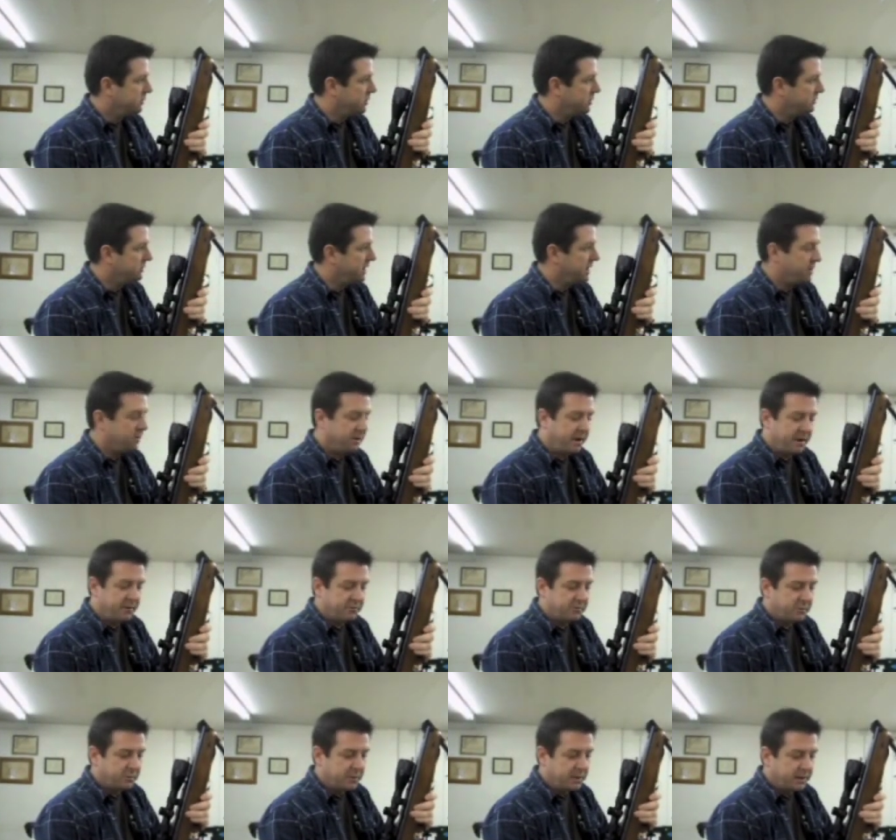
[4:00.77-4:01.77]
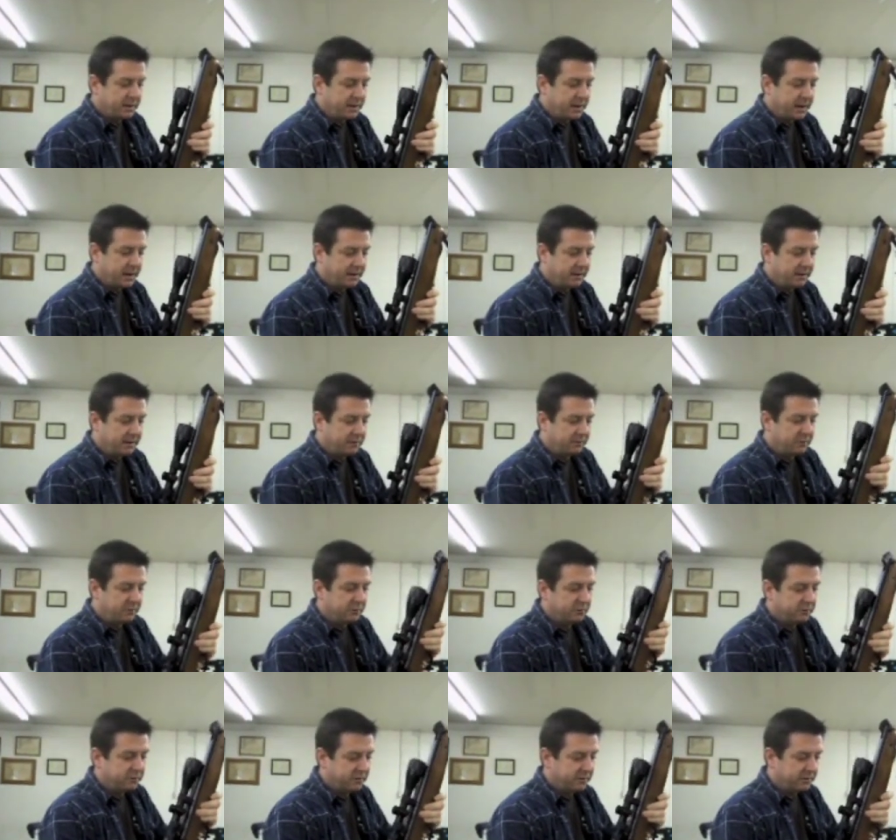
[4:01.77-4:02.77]
go down after we take these
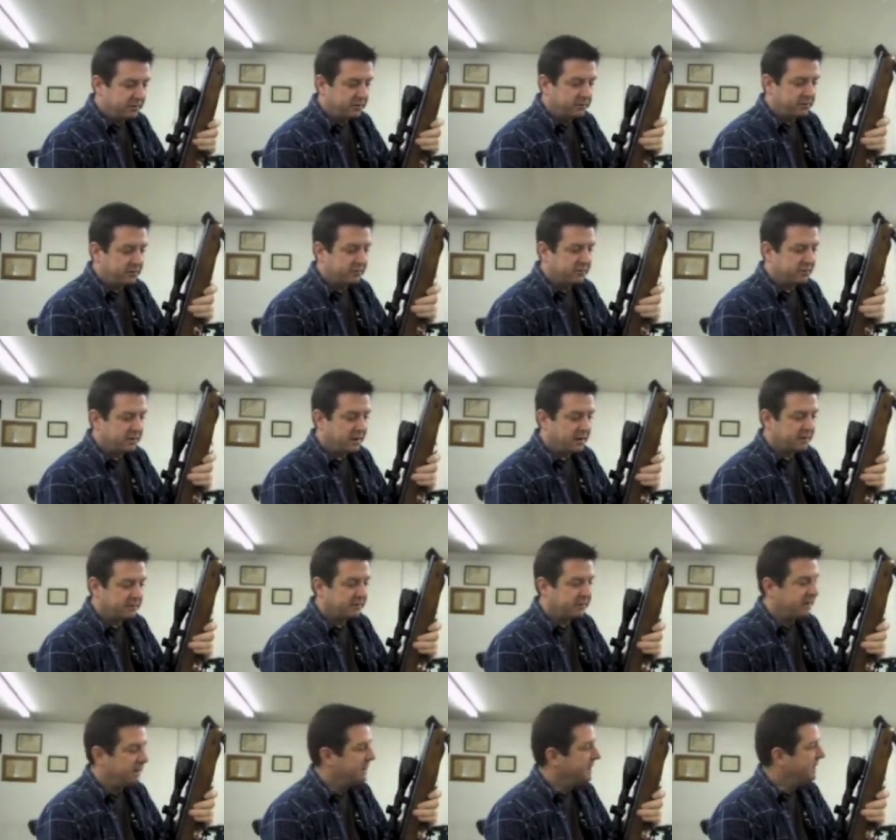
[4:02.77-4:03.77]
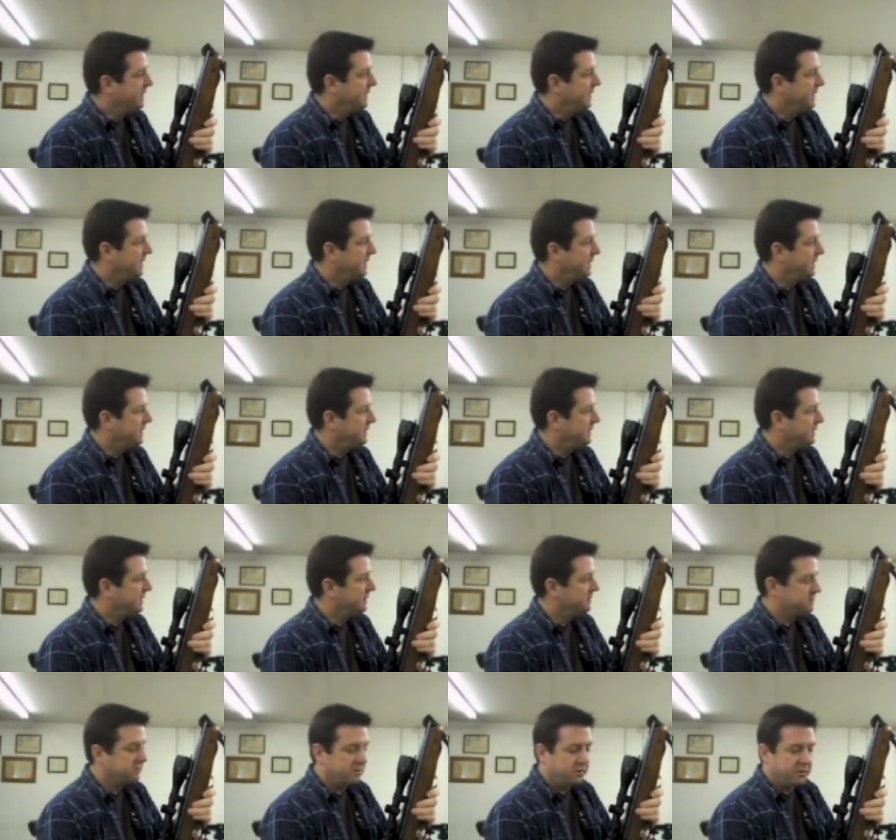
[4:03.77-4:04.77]
2 series of shots
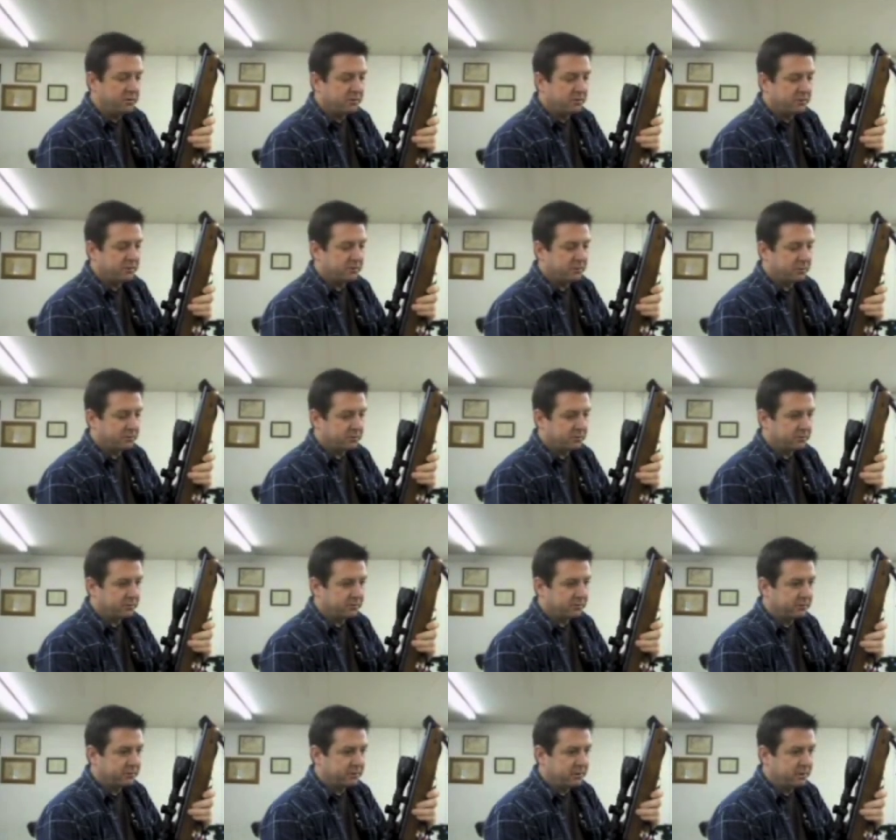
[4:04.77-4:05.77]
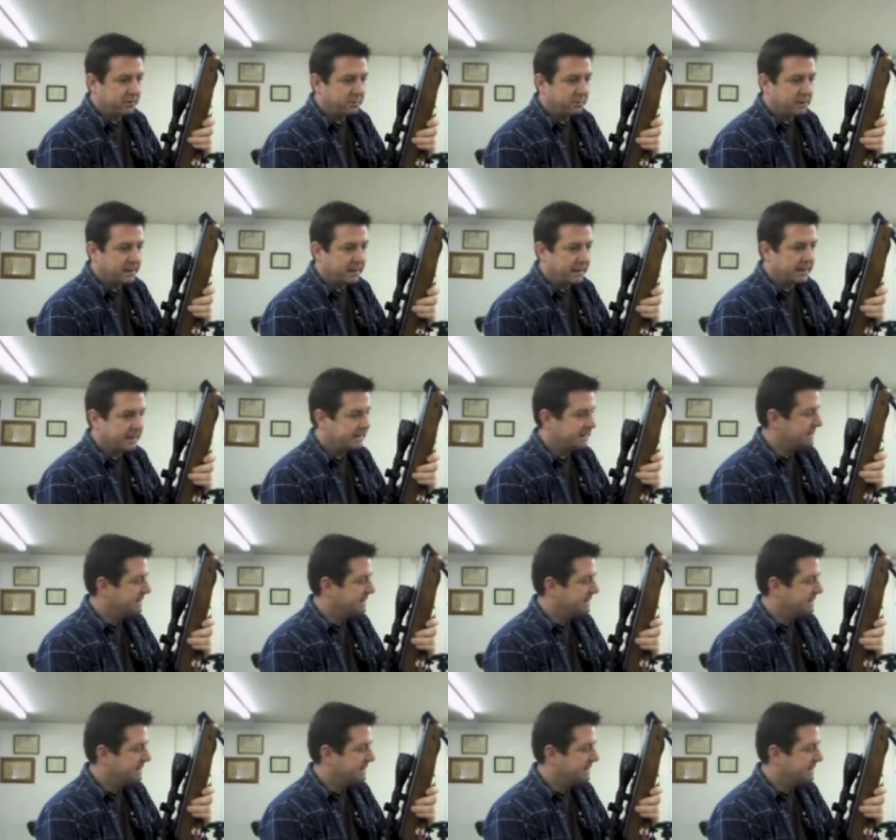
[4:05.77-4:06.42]
and show you the results that we get.